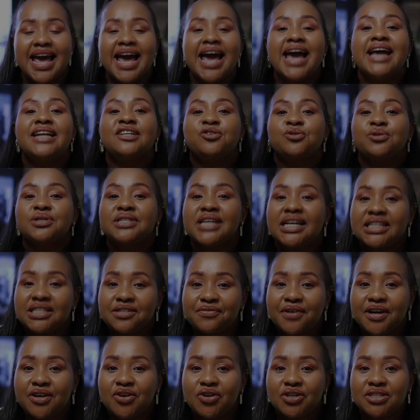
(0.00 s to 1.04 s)
And to
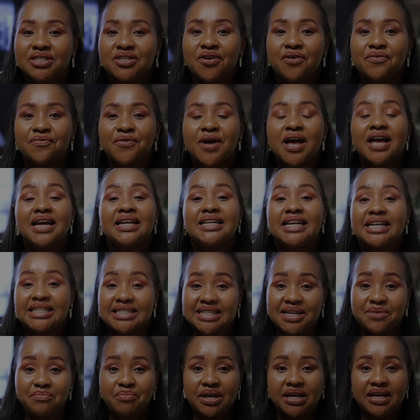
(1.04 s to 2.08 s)
satisfy yourself
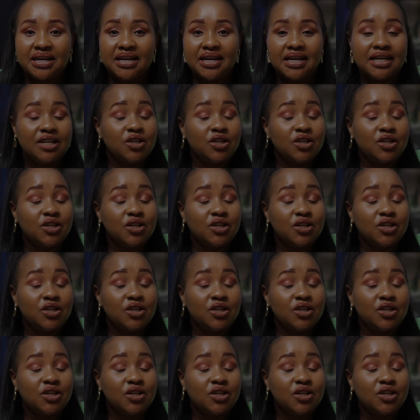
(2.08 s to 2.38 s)
doesn't mean